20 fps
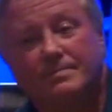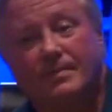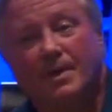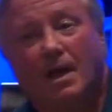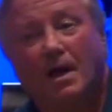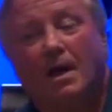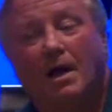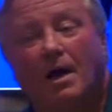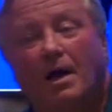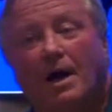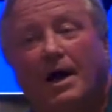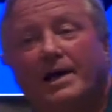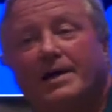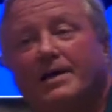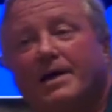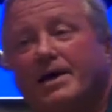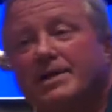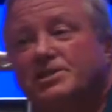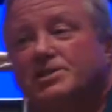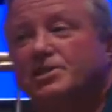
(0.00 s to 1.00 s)
Um,
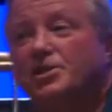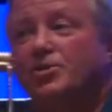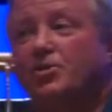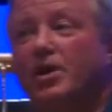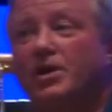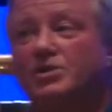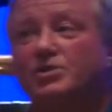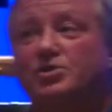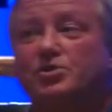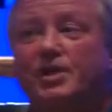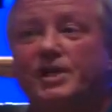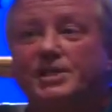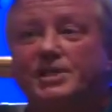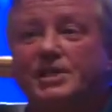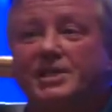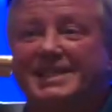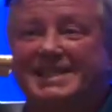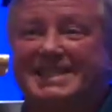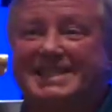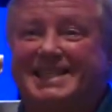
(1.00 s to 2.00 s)
I, I see
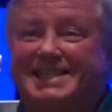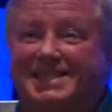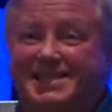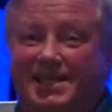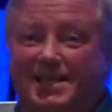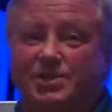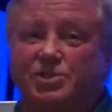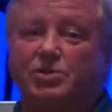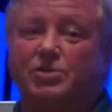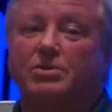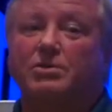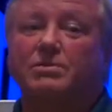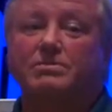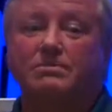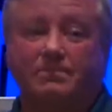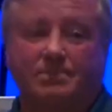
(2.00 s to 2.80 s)
orchestration as essential.